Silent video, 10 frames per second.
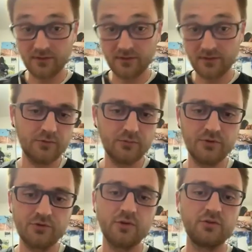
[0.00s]
all the
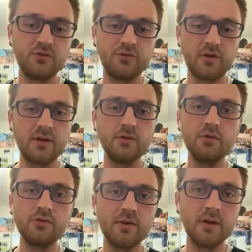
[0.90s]
restrictions kind of
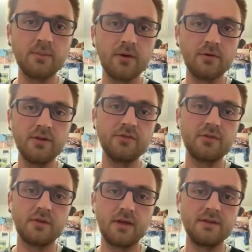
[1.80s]
loosened up out east
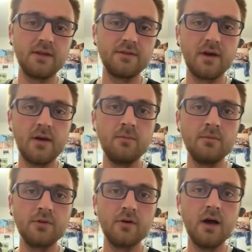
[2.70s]
at that time.
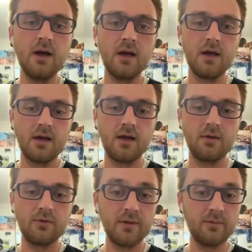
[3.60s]
So we were
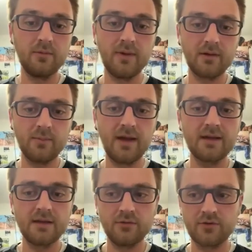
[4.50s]
able to battle back, and it
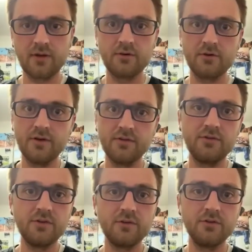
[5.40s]
was kind of a crazy
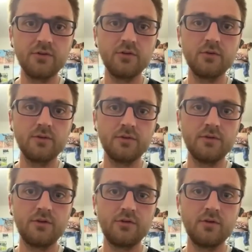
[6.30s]
series too, with only
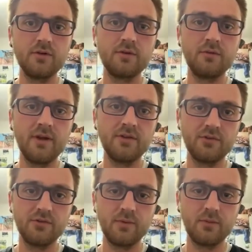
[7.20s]
2 different
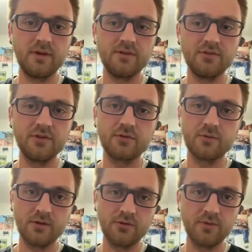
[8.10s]
races, but we had 6
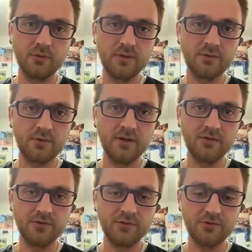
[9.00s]
rounds between the
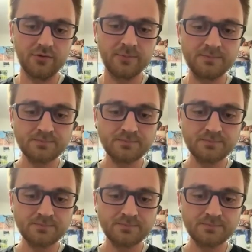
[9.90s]
races. So